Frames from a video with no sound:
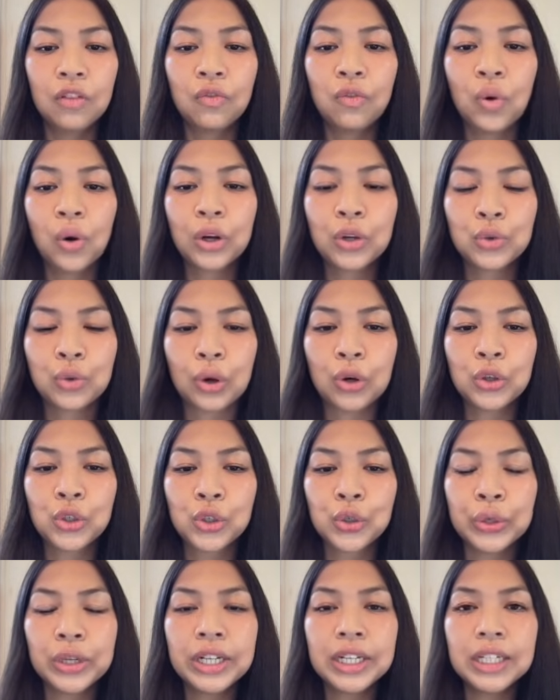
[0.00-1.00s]
For
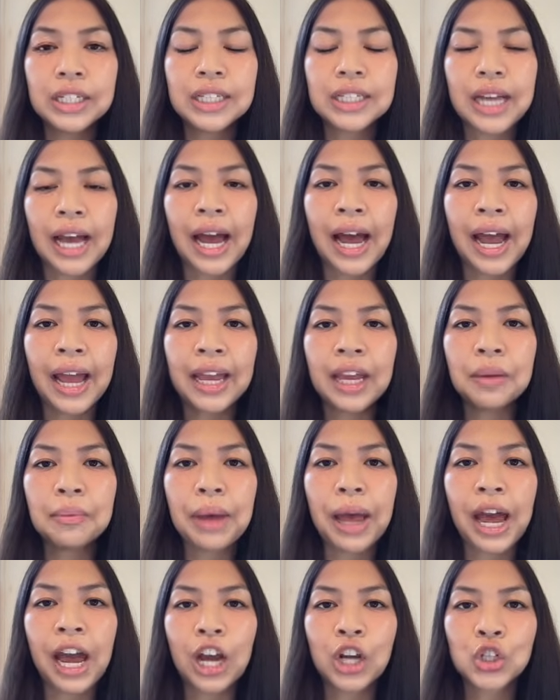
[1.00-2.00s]
groceries, I am
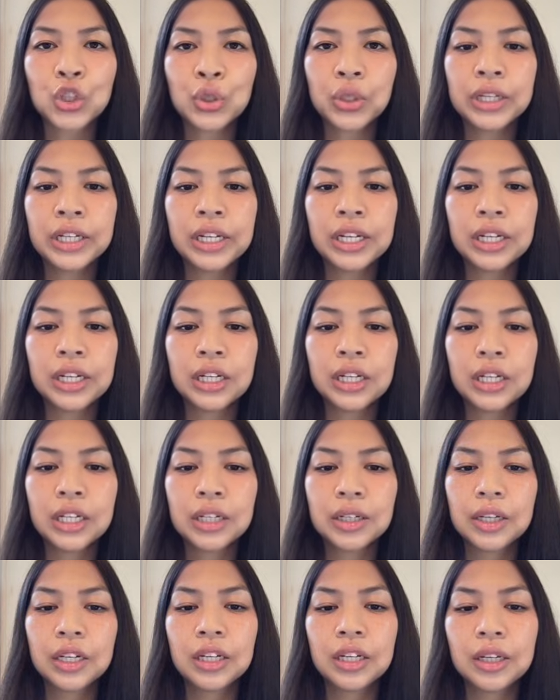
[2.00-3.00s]
actually
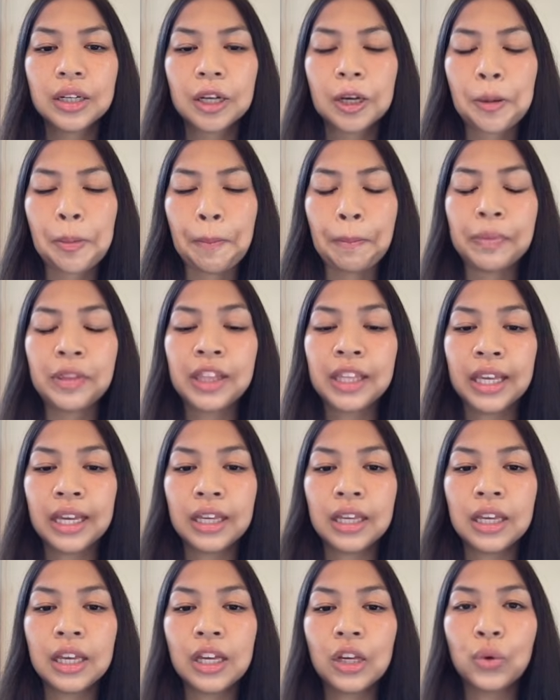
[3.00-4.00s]

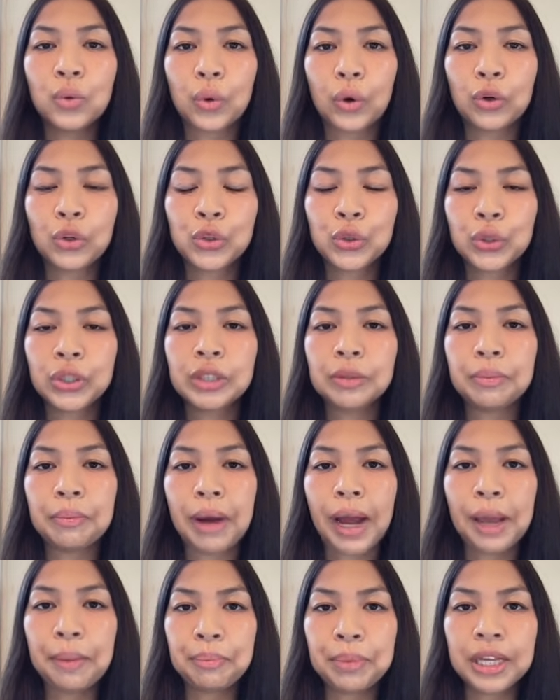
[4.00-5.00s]
thinking groceries
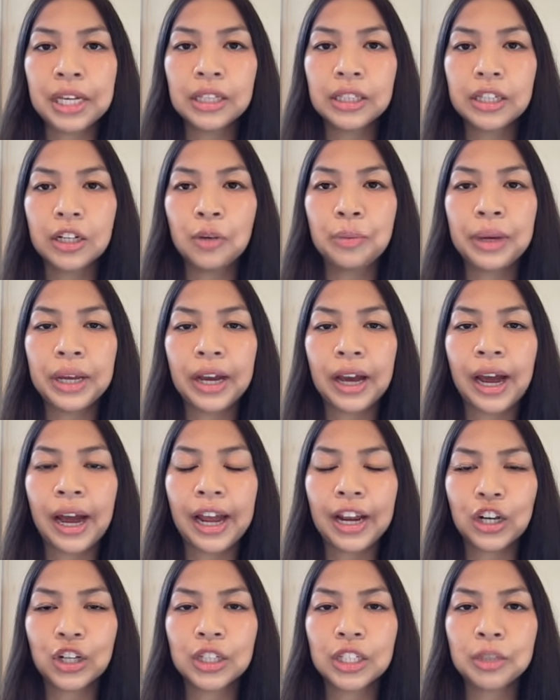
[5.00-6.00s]
might be a little bit
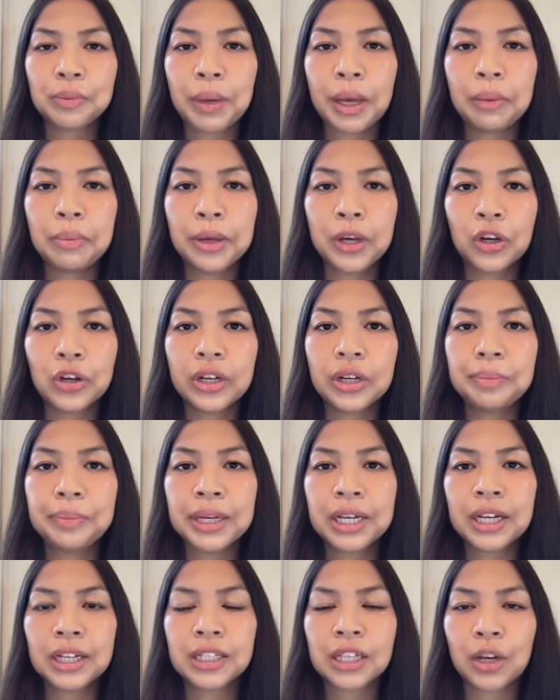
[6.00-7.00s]
higher this pay period
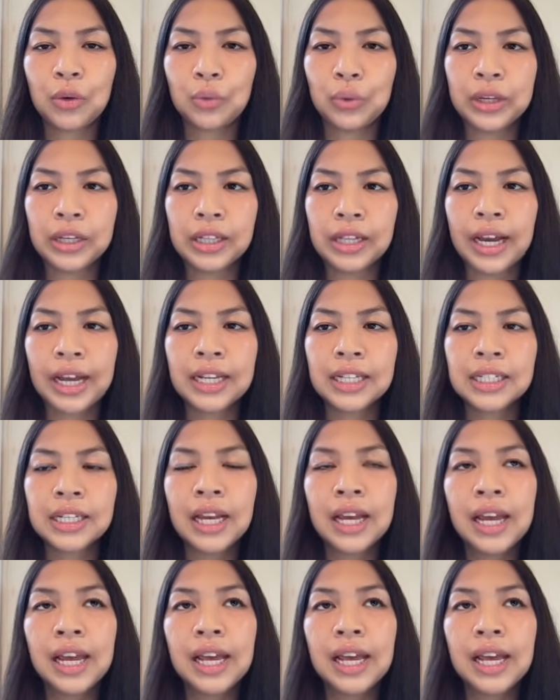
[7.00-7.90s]
because I realize